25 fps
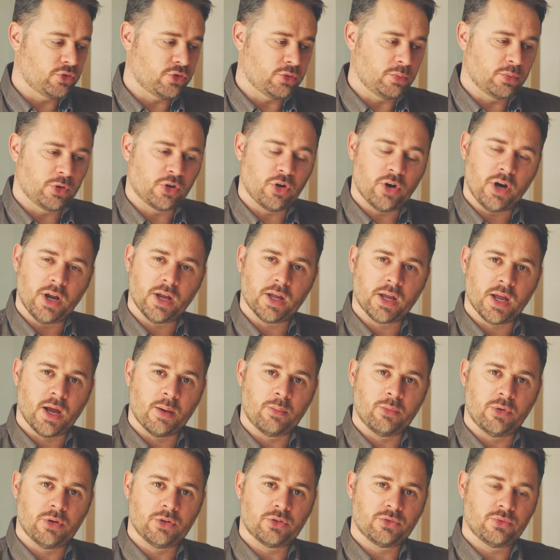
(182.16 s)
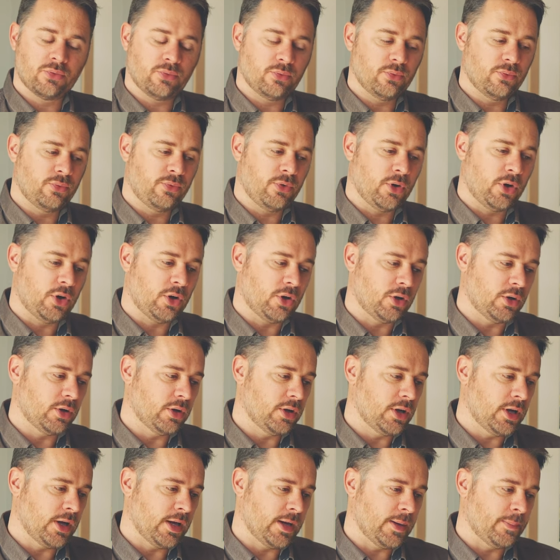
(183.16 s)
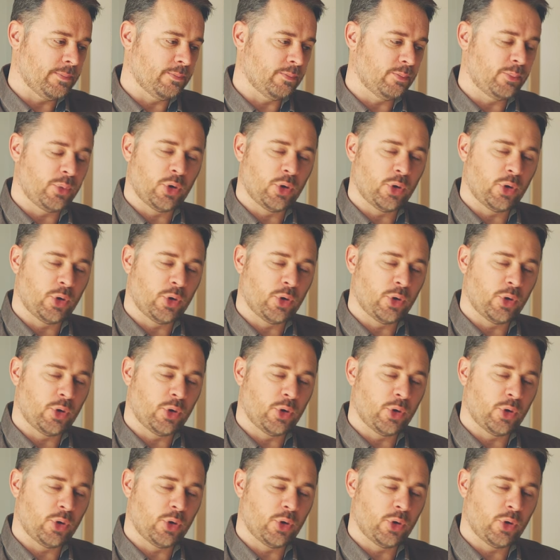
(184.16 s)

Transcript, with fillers: some great cameras for um,